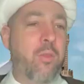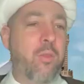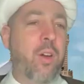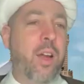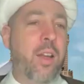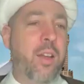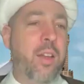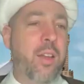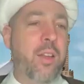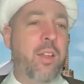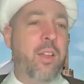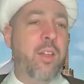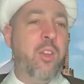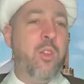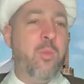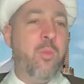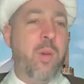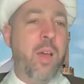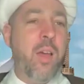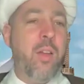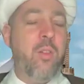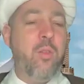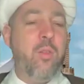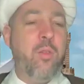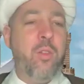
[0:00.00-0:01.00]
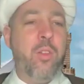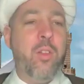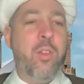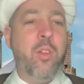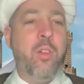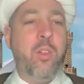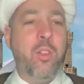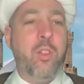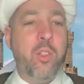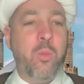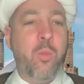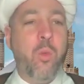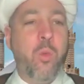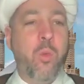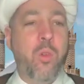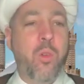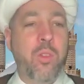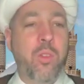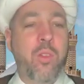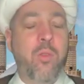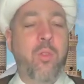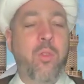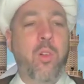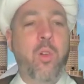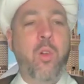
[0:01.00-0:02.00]
than fighting in the battlefield. It's
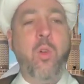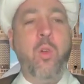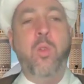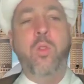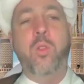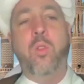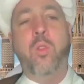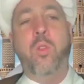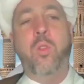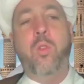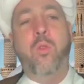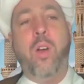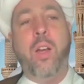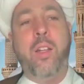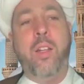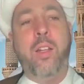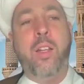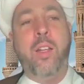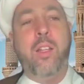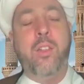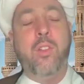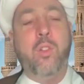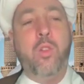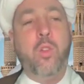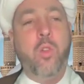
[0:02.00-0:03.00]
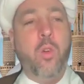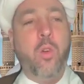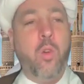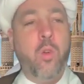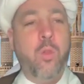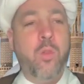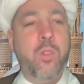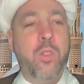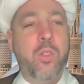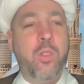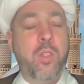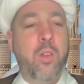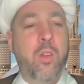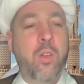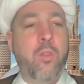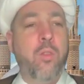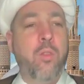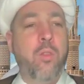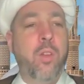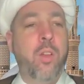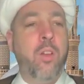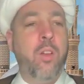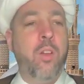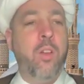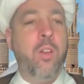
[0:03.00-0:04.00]
more difficult to fight against your own self
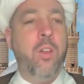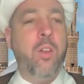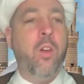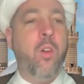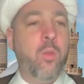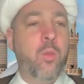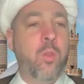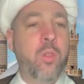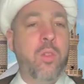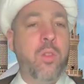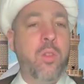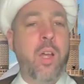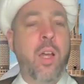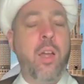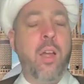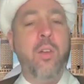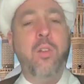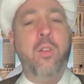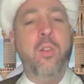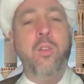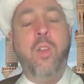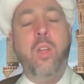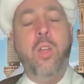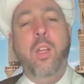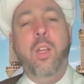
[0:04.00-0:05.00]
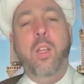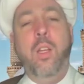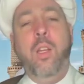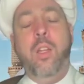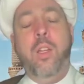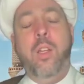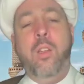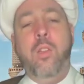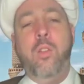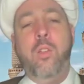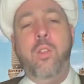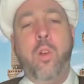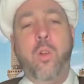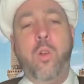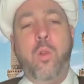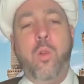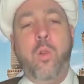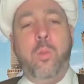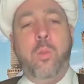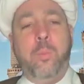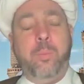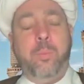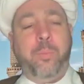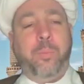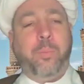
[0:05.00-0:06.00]
and our own desires.
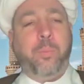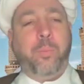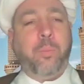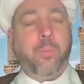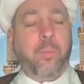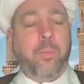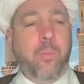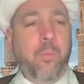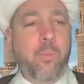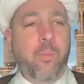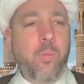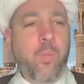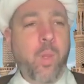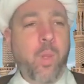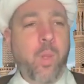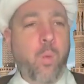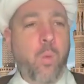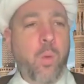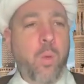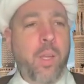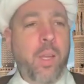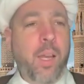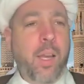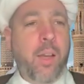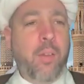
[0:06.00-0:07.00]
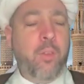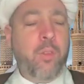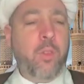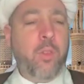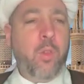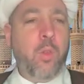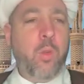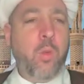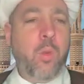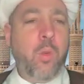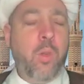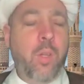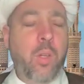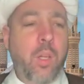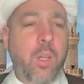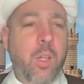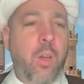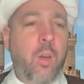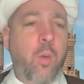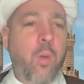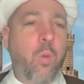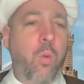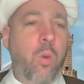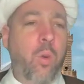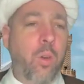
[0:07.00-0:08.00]
So we have to
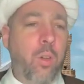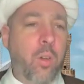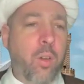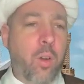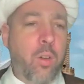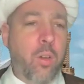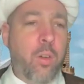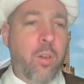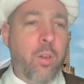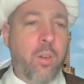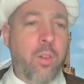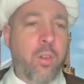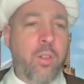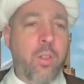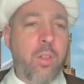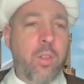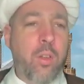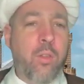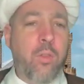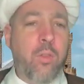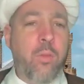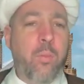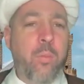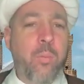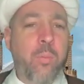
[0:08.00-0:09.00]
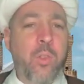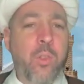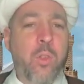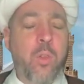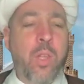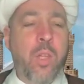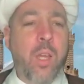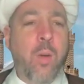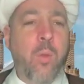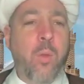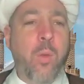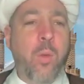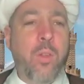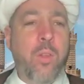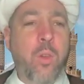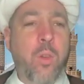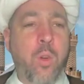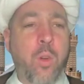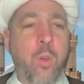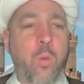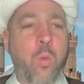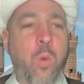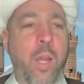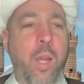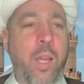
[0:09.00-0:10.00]
work on ourselves so that we
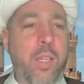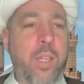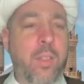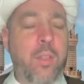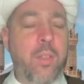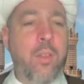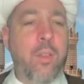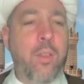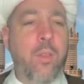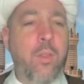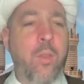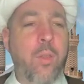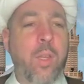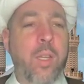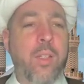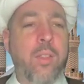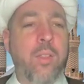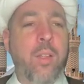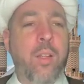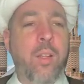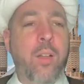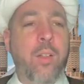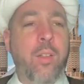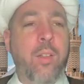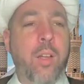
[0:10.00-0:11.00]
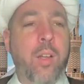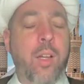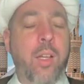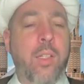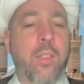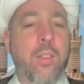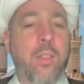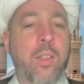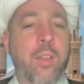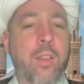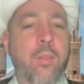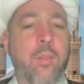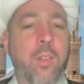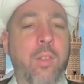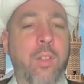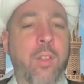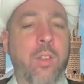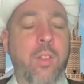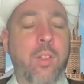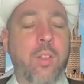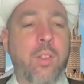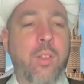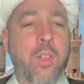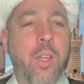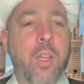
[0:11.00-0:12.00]
don't waste the things that Allah has given
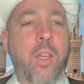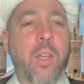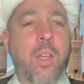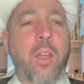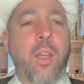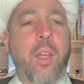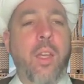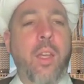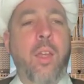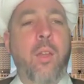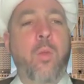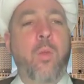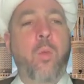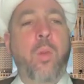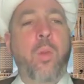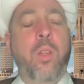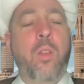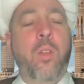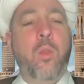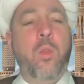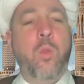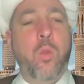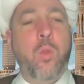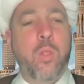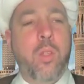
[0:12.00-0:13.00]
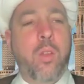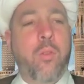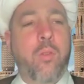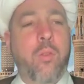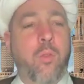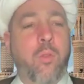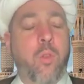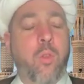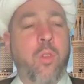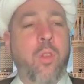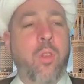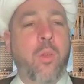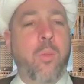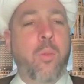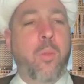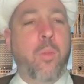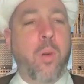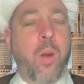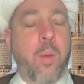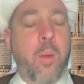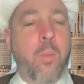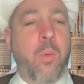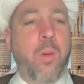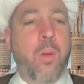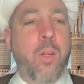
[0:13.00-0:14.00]
us, and we use them for the
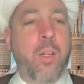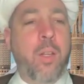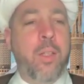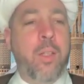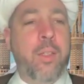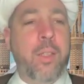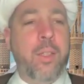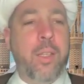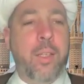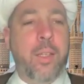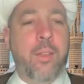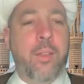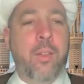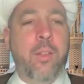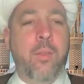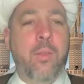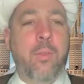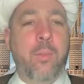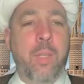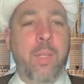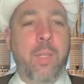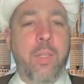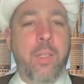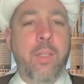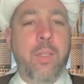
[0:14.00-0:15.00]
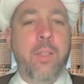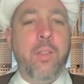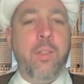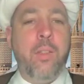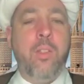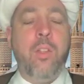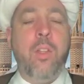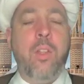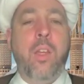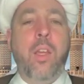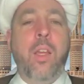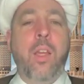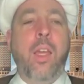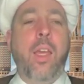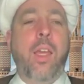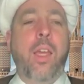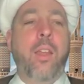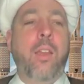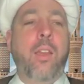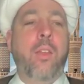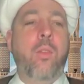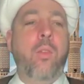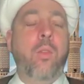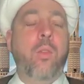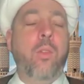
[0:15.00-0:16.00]
proper intended meanings.
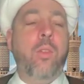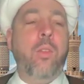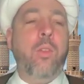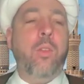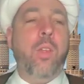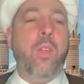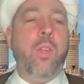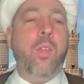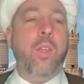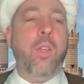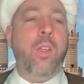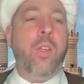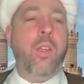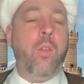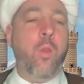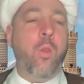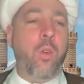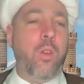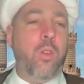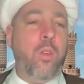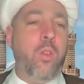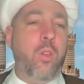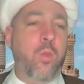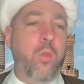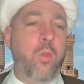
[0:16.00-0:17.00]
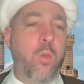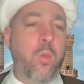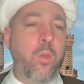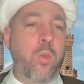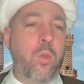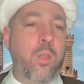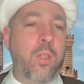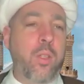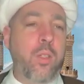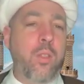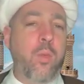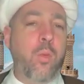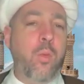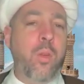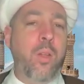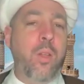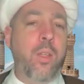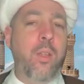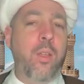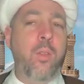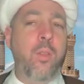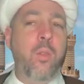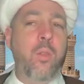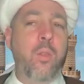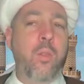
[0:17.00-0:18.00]
And in order to do this, we
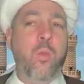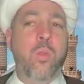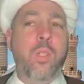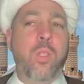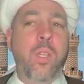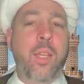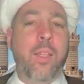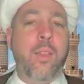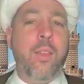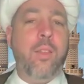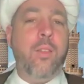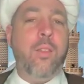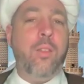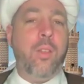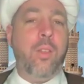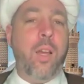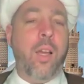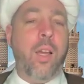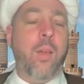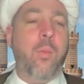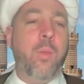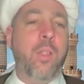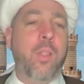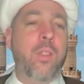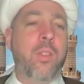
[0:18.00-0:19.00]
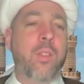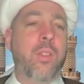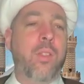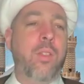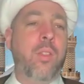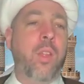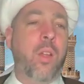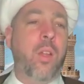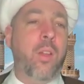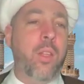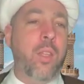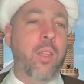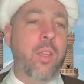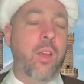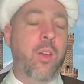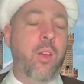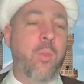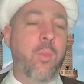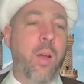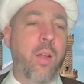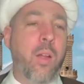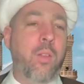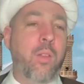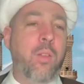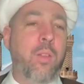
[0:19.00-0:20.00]
need to take the time and study
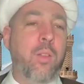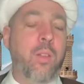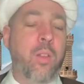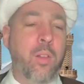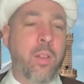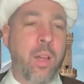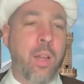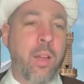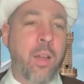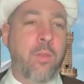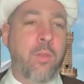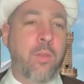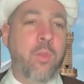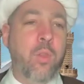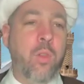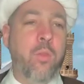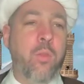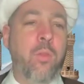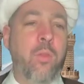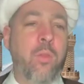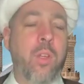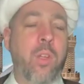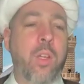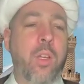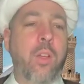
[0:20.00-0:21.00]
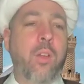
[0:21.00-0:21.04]
about the lives of